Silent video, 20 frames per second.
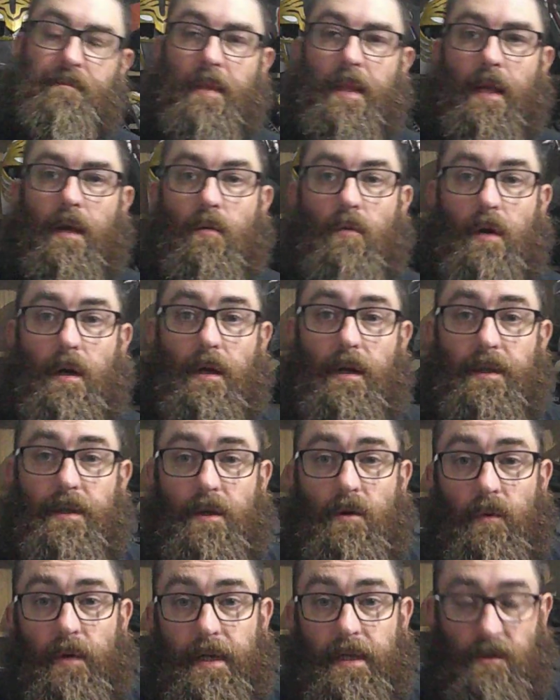Now what I'm going to
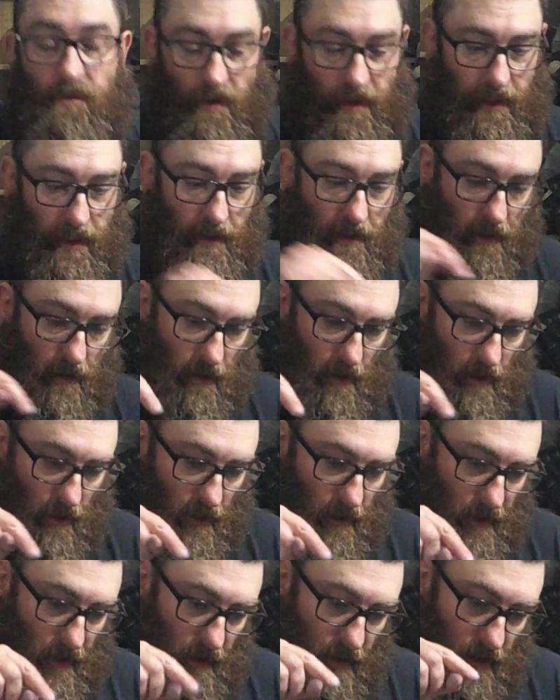do is, right,
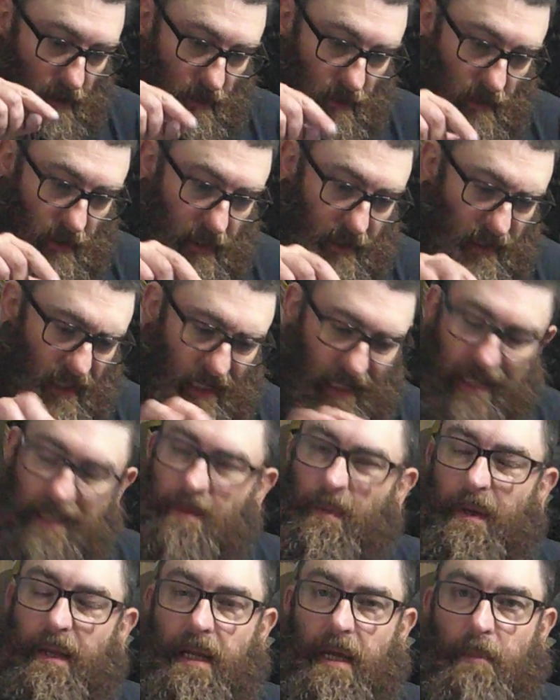I'm going to let the last
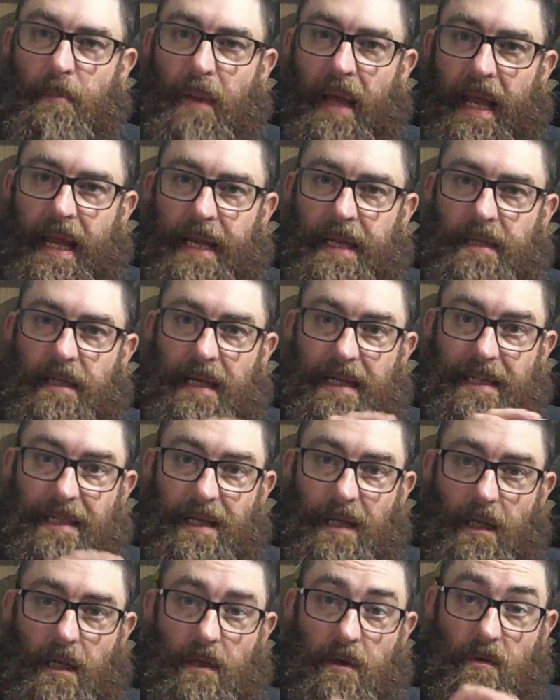bit of that paint and the
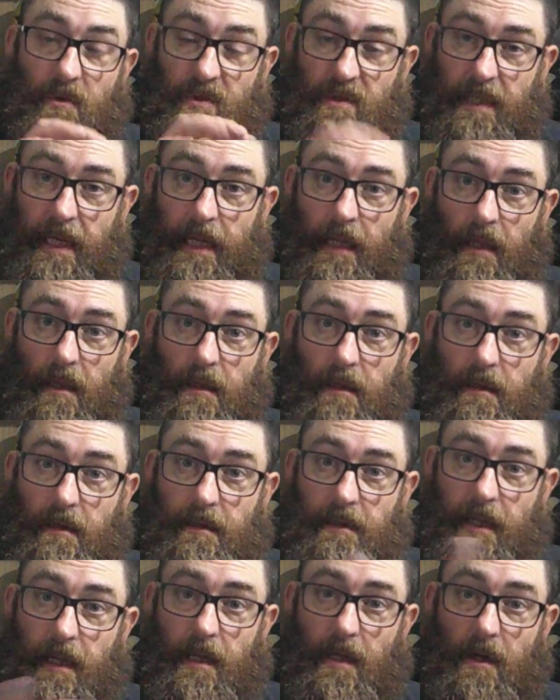glue settle.
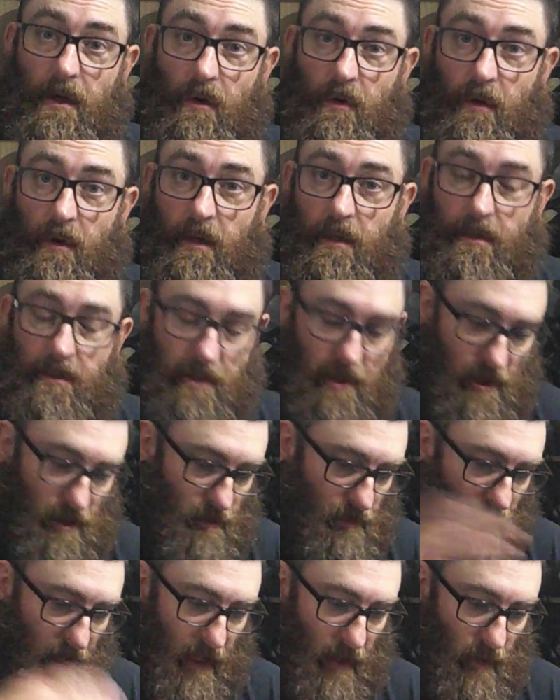Then I'm going to
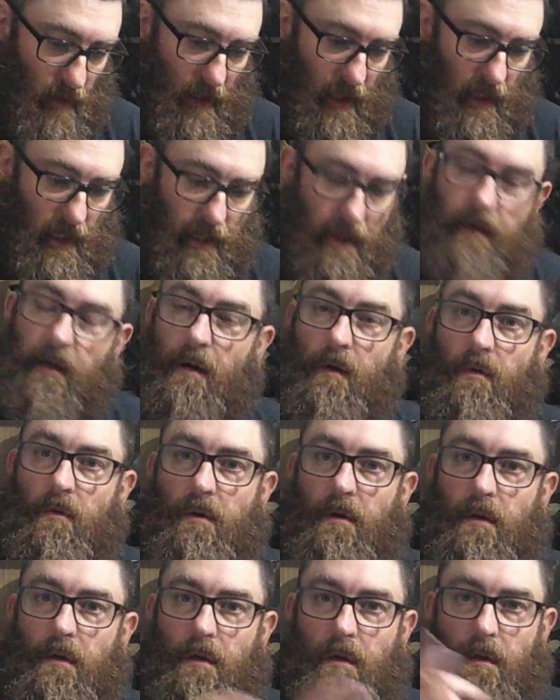spray with a clear coat,
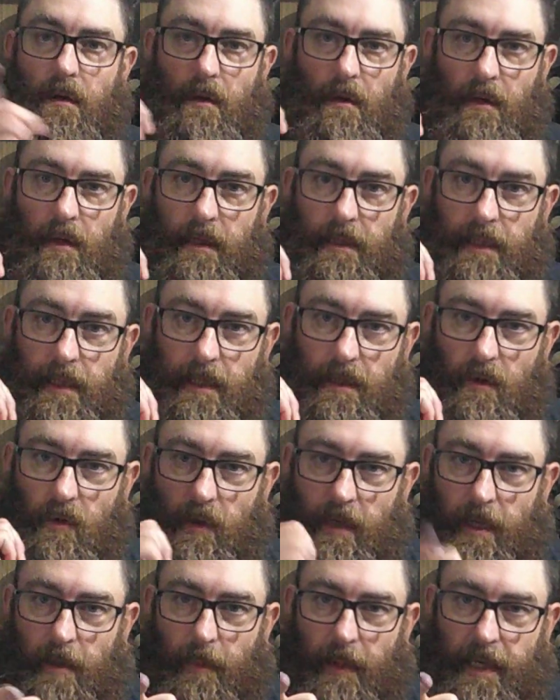and then I'm going to
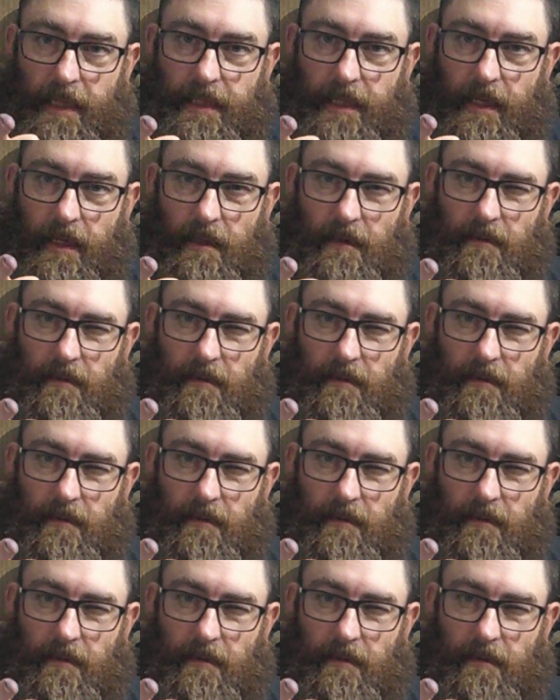get back to you.